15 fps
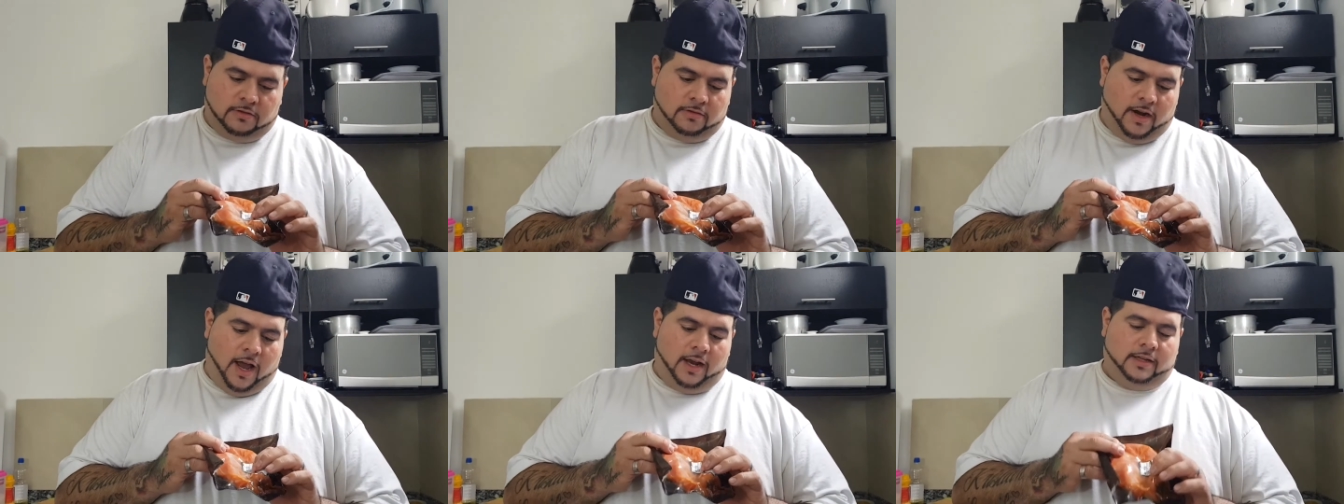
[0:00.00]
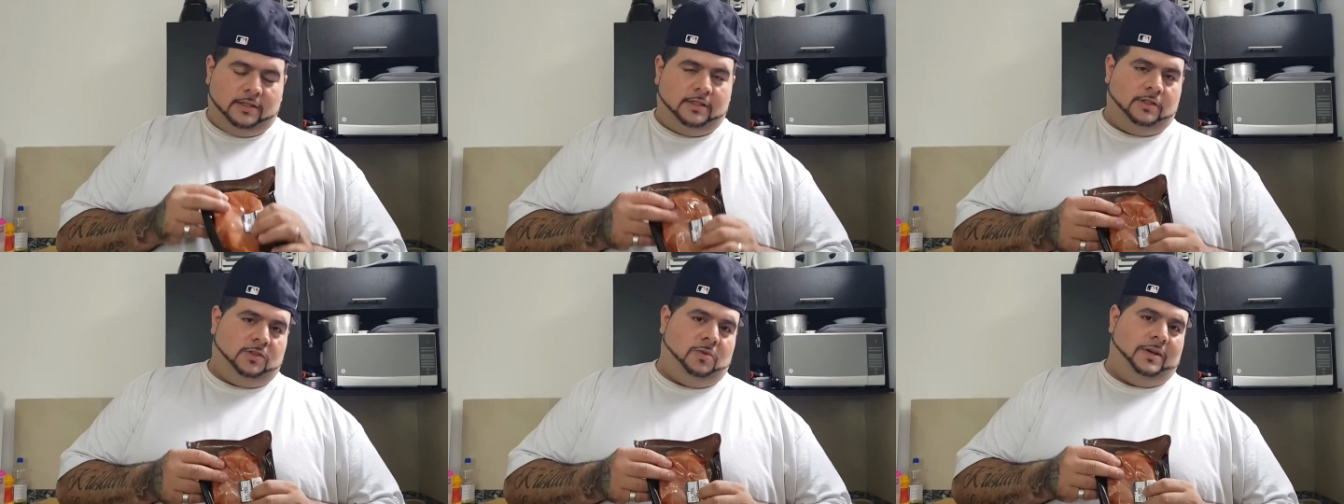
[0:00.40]
two
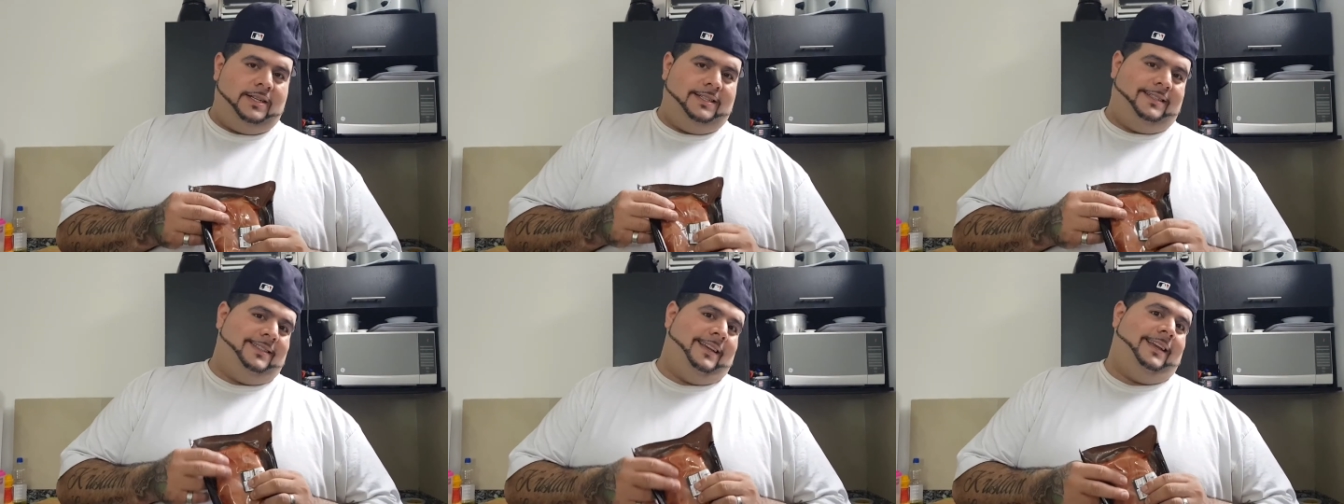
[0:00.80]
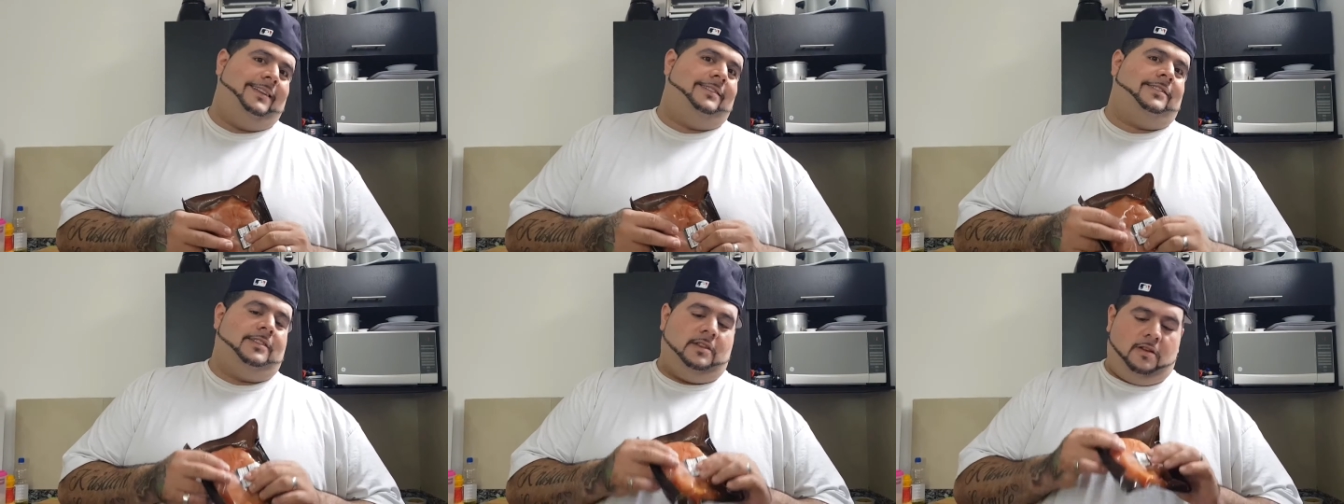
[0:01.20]
dollars and twenty
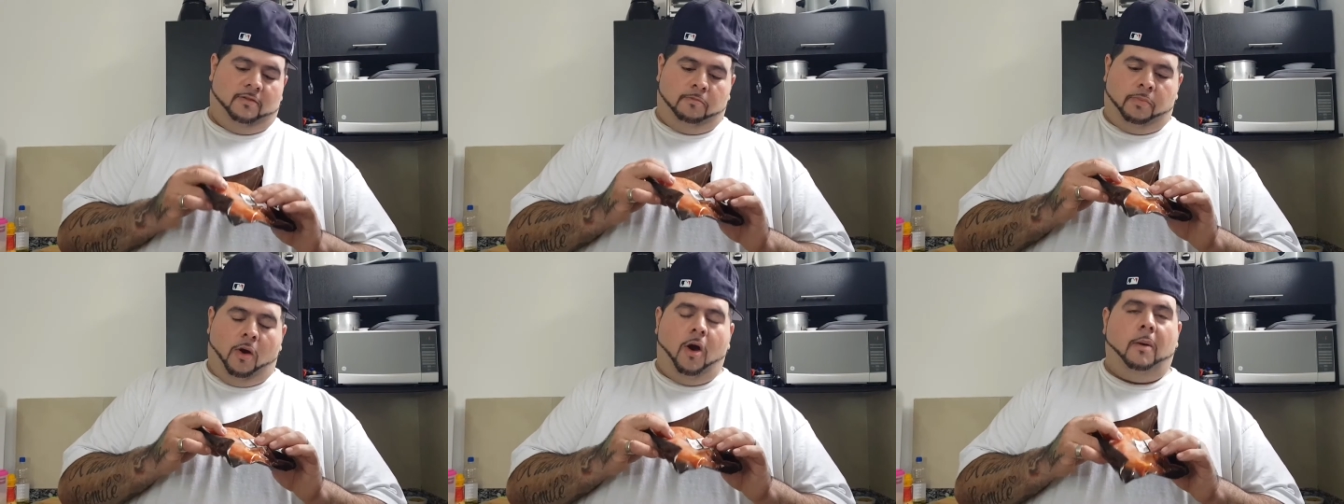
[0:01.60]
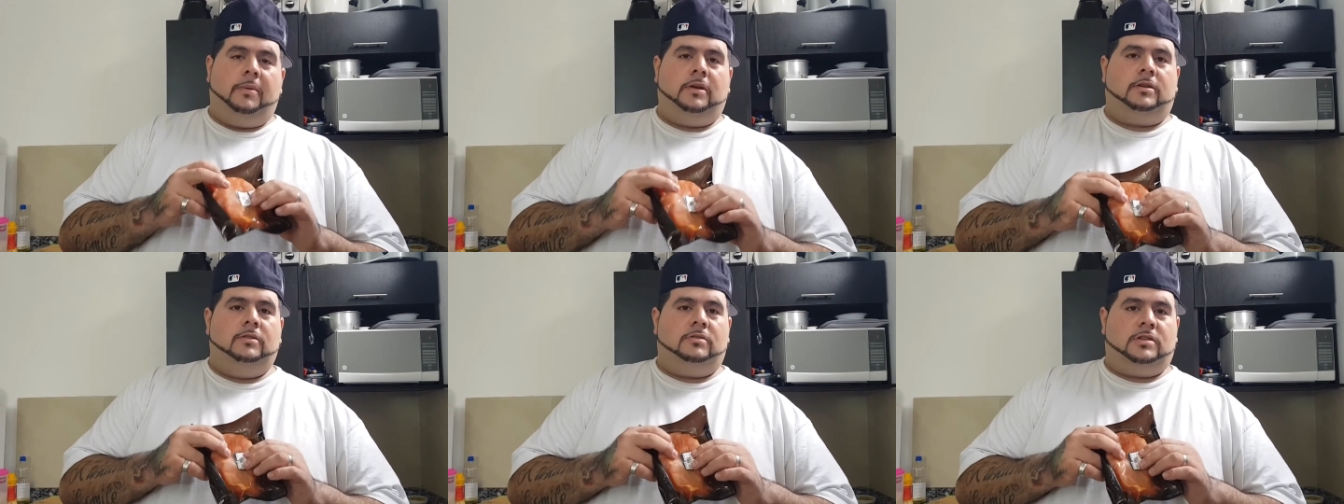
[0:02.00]
cents
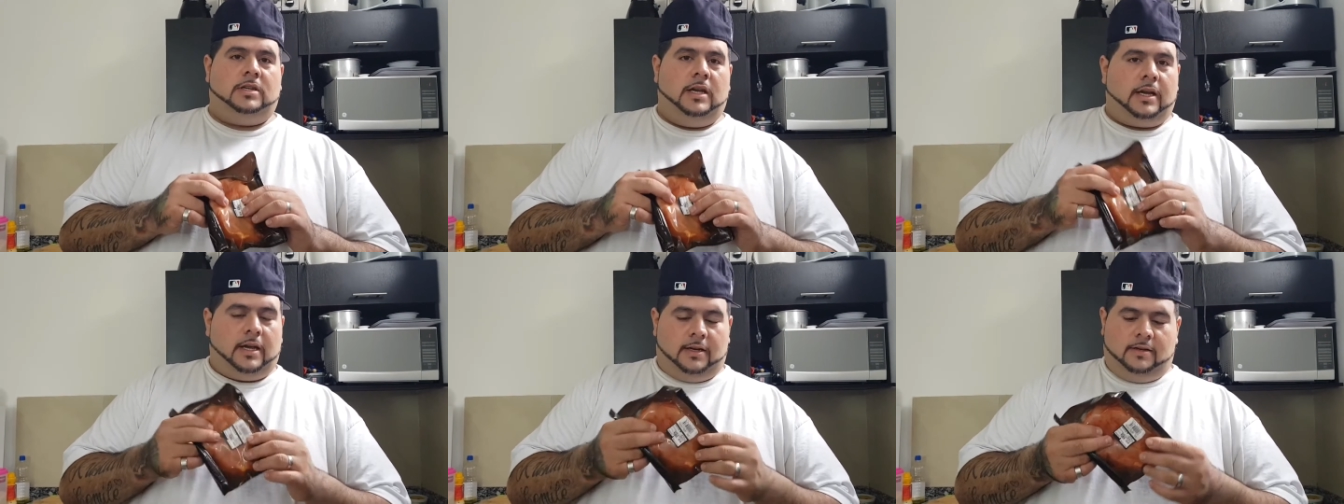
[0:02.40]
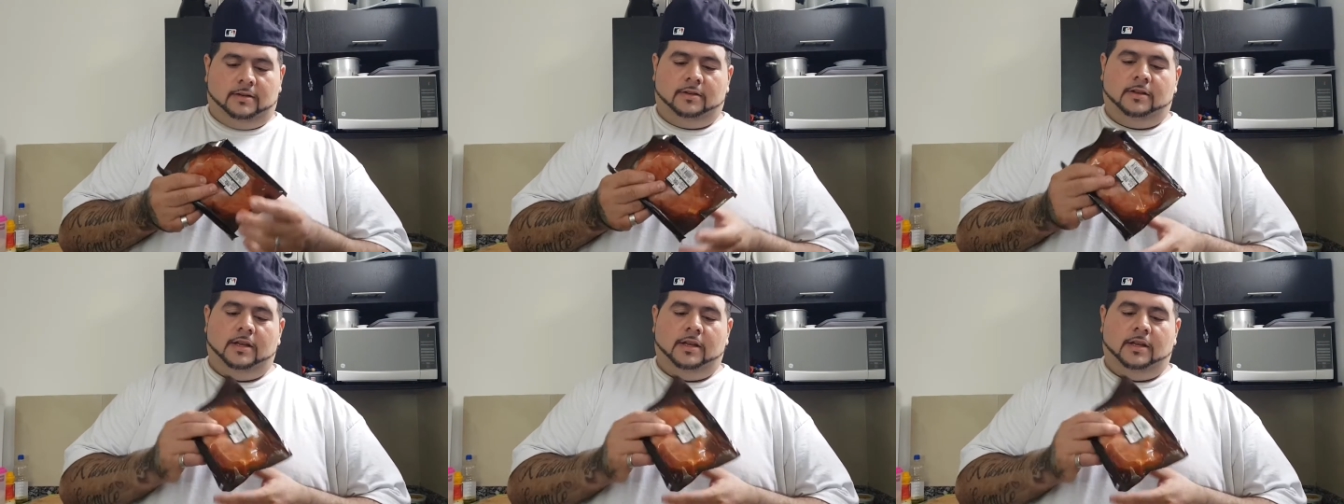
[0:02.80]
barbecue chicken.